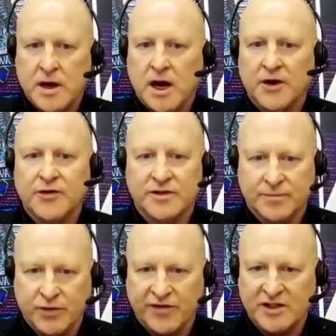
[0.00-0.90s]
Hundreds
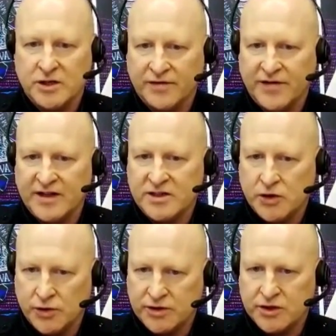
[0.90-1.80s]
of provincial offense
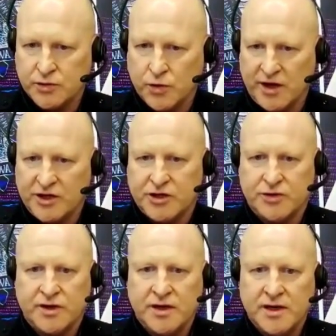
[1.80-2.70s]
notices were issued.